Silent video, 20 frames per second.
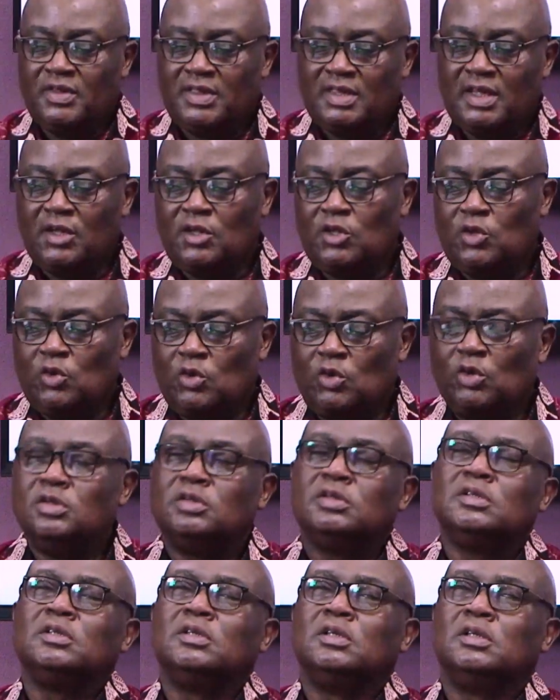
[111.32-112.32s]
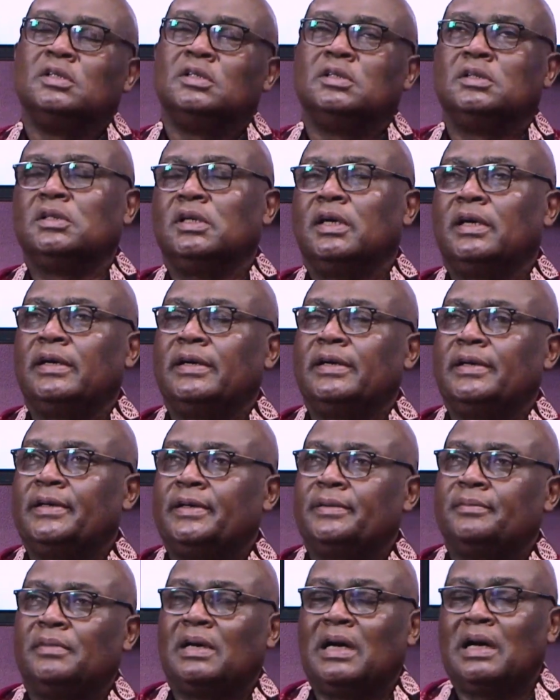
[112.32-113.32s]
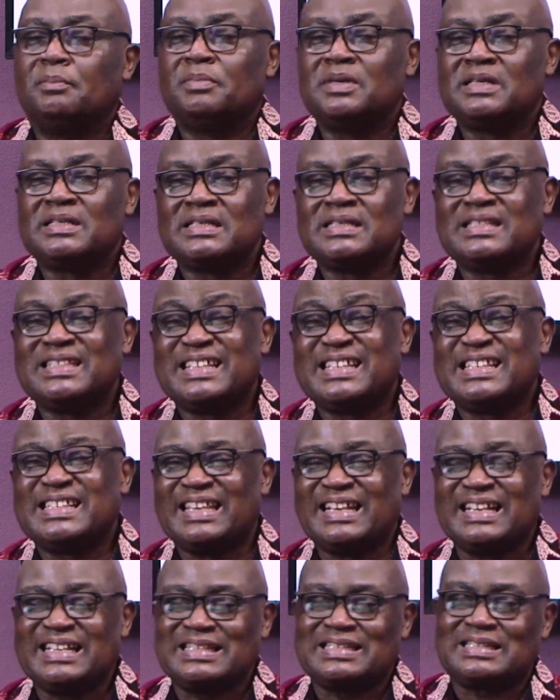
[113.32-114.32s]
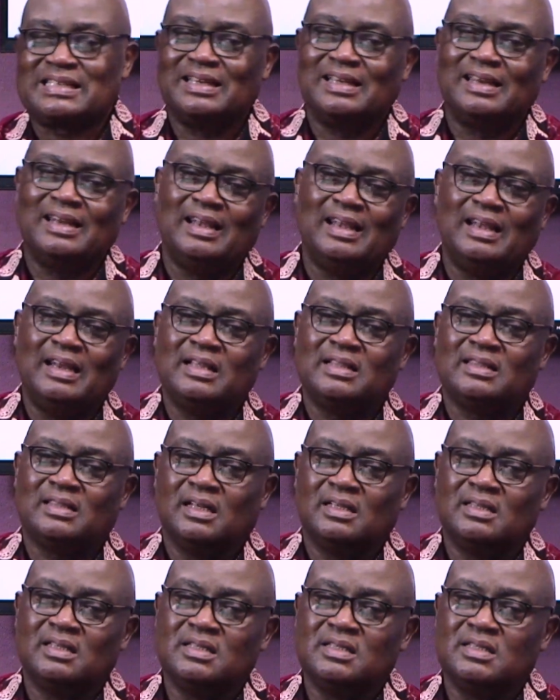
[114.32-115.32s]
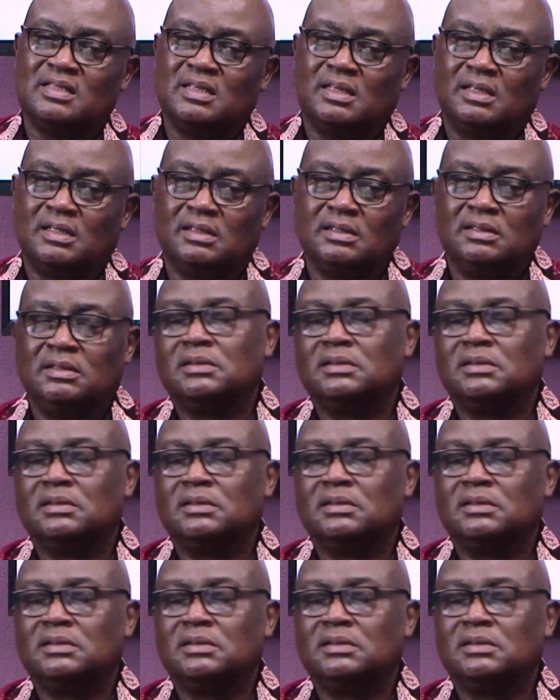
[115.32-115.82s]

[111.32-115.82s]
thank you. I'll be 66 later this year.